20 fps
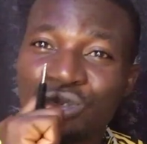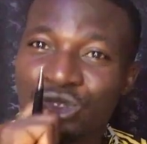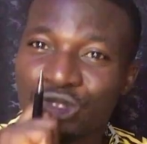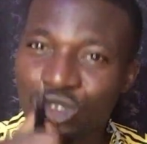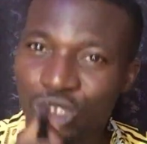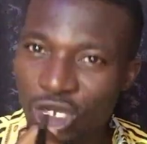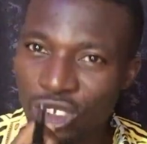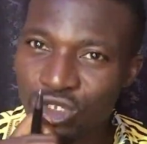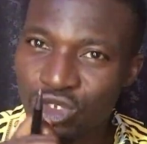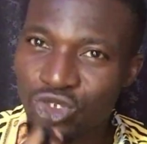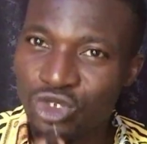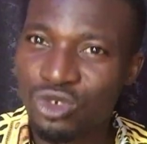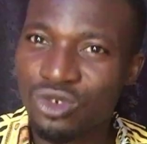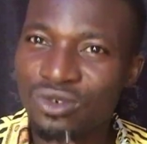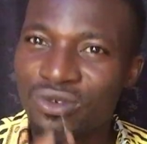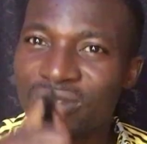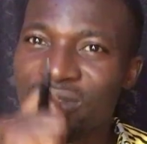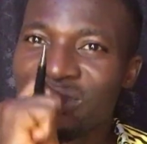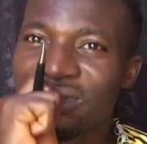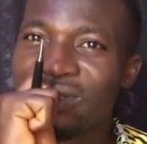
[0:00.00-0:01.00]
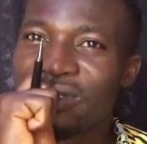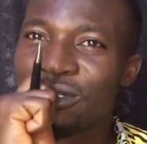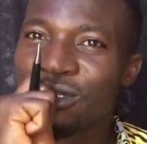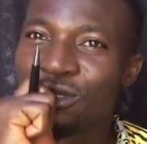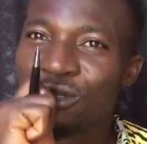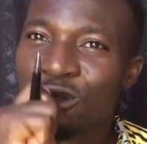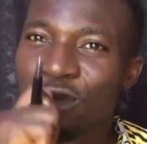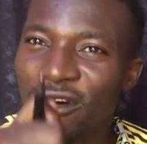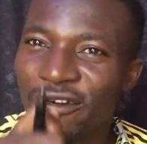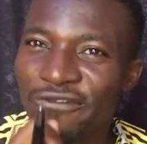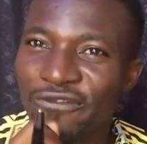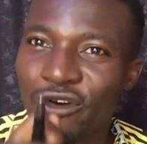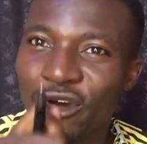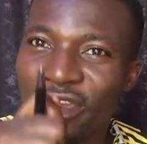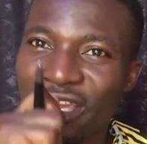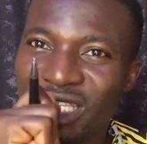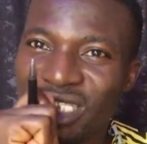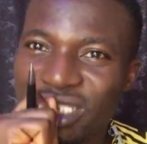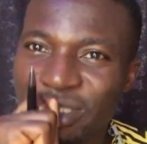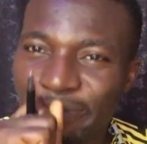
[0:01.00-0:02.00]
not to go for
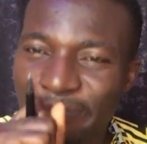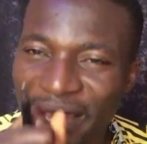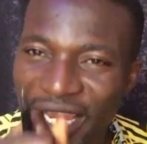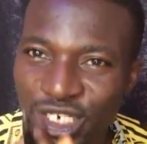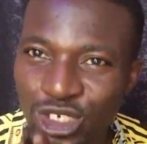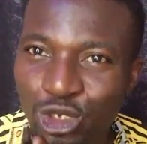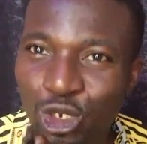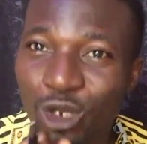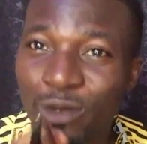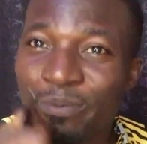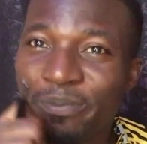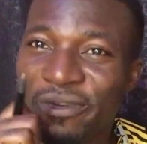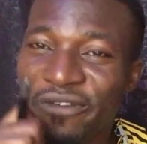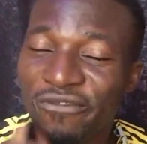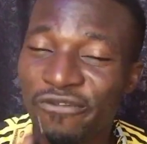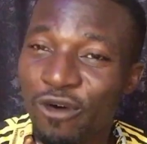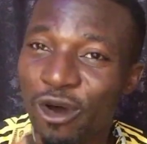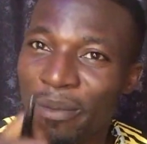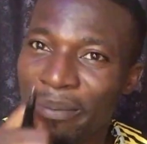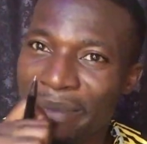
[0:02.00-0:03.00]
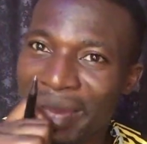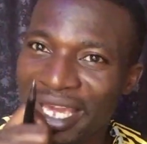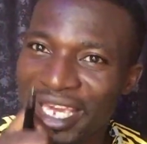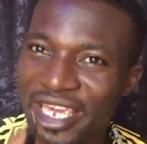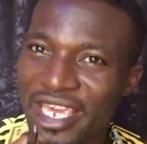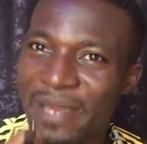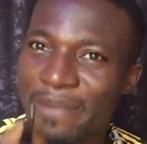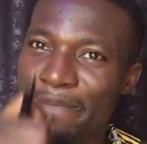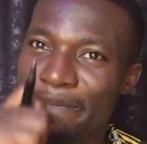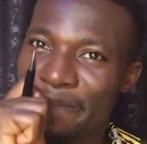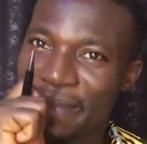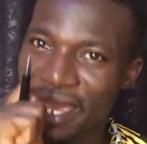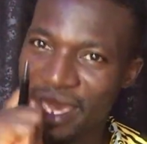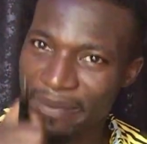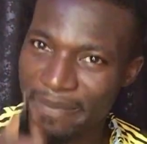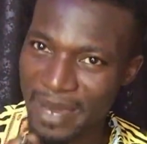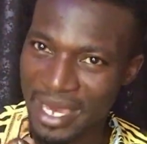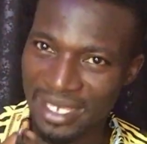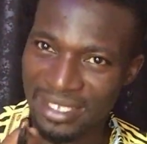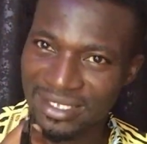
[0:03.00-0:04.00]
inspection before making
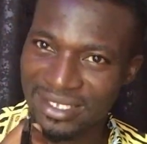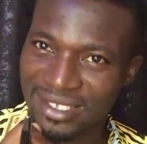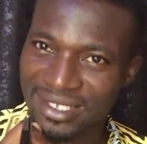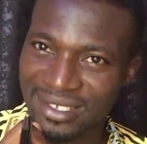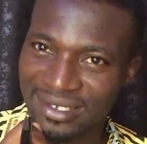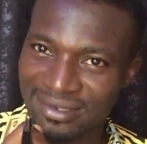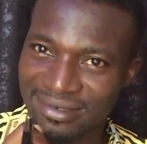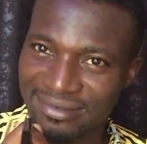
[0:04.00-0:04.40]
payments.